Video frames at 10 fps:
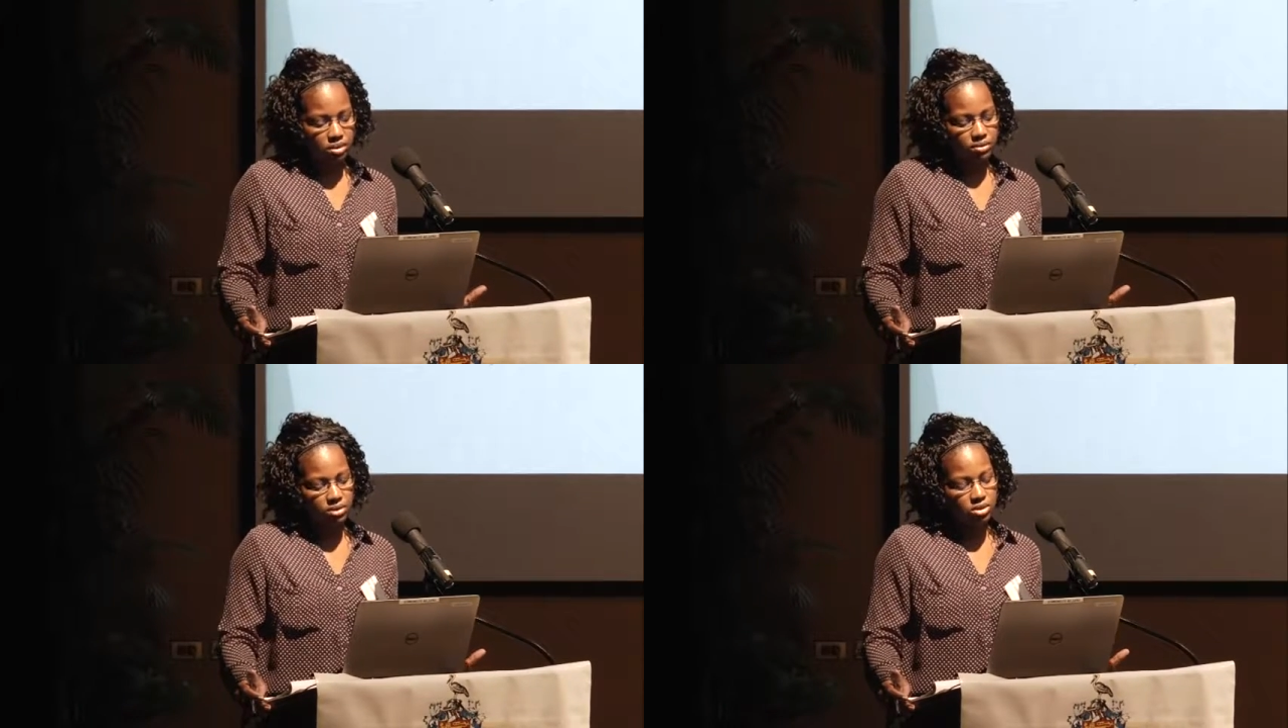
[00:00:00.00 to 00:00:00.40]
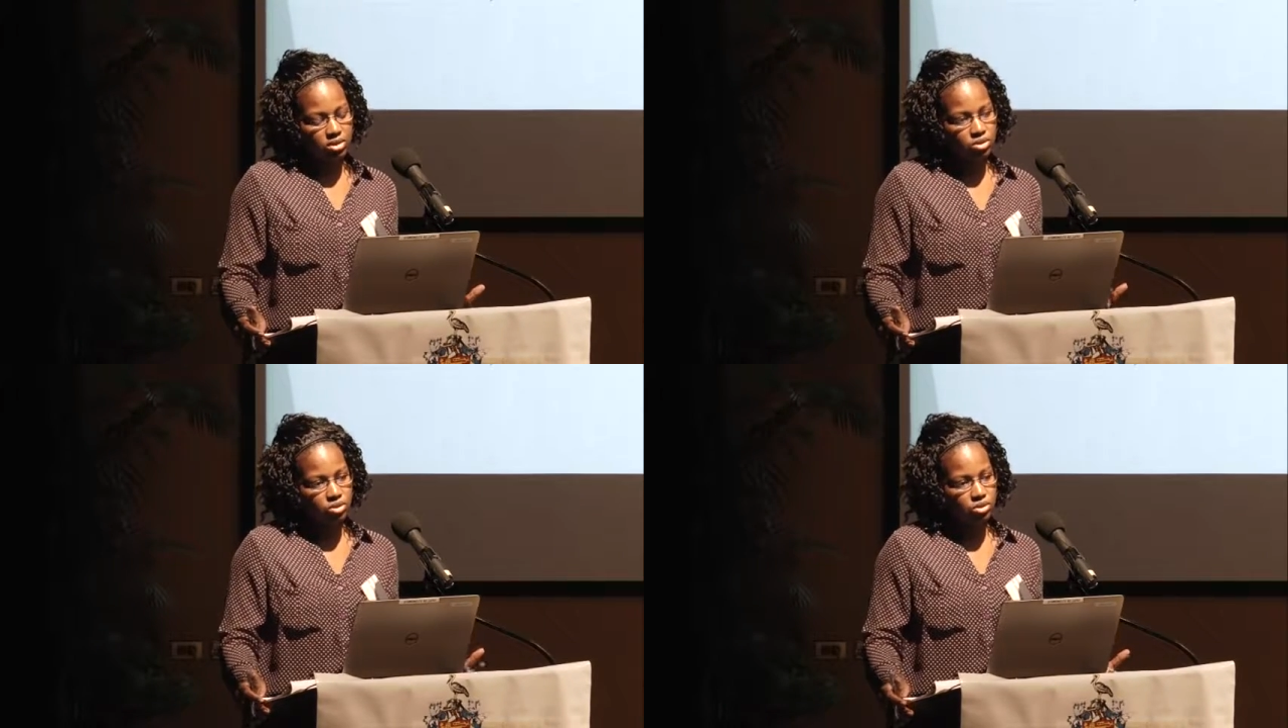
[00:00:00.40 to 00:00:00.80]
for
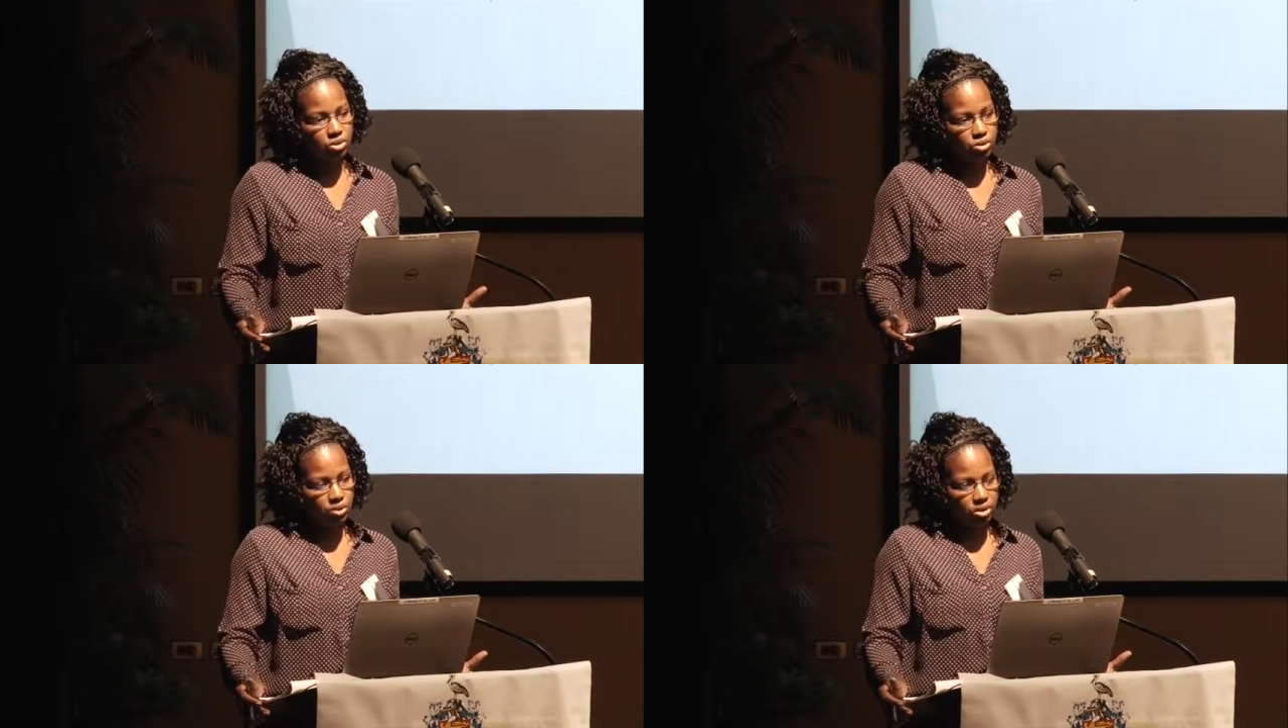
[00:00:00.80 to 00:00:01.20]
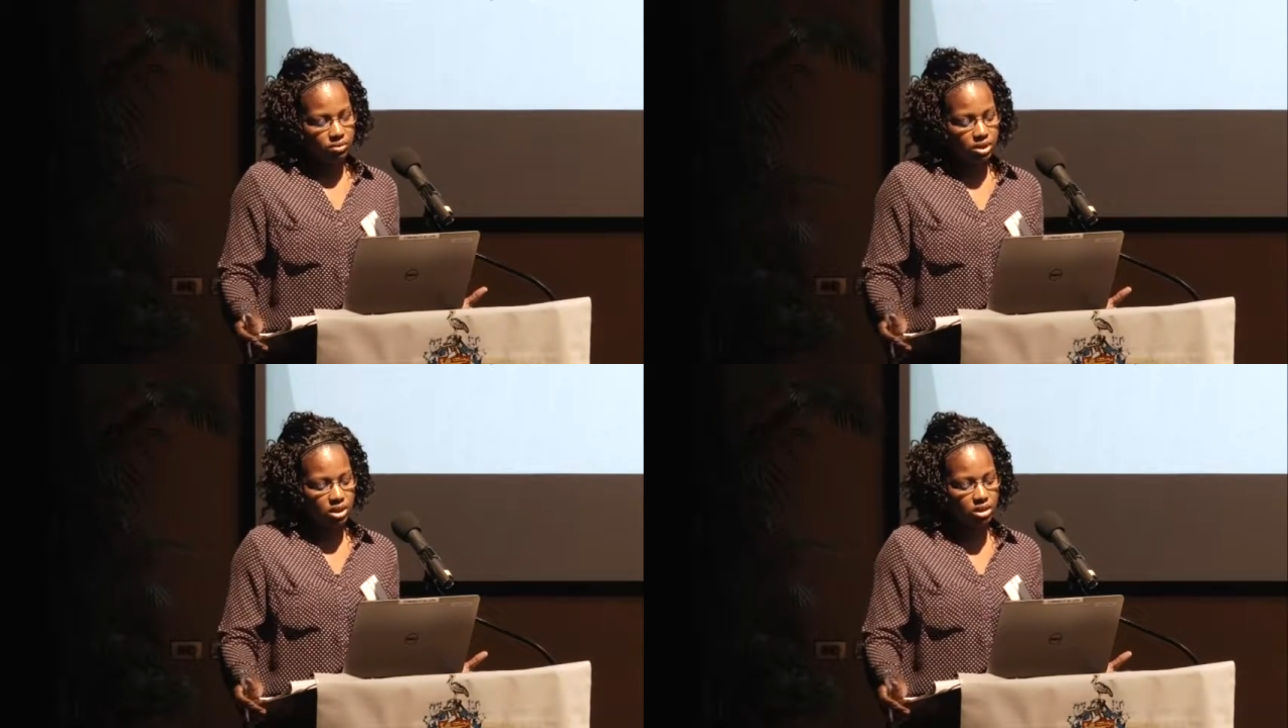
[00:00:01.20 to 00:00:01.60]
instance, do you own a
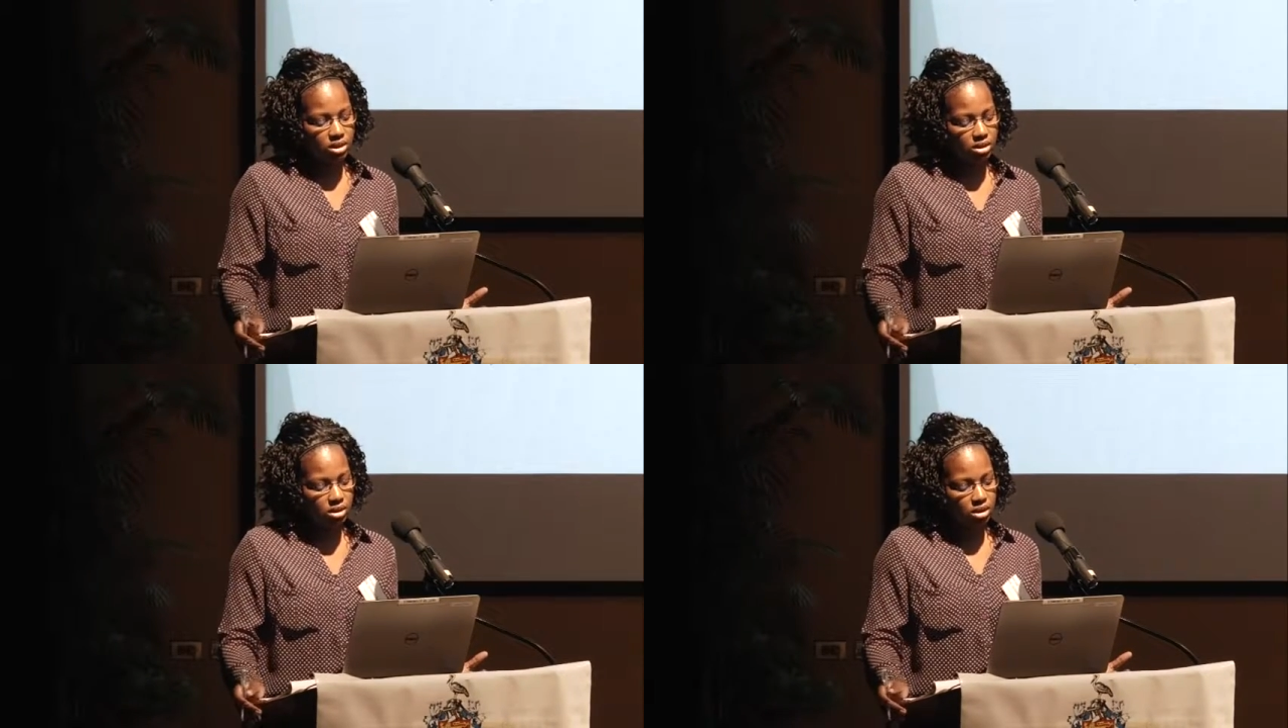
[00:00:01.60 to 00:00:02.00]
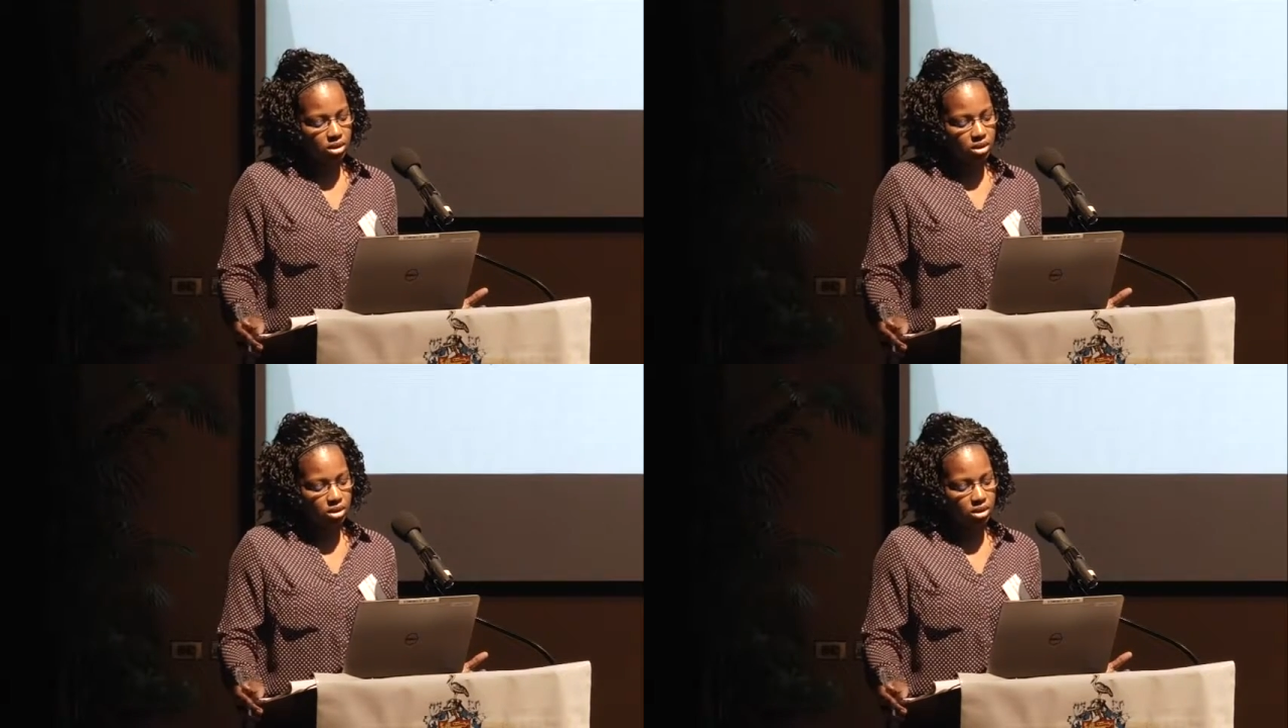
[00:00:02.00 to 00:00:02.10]
vehicle?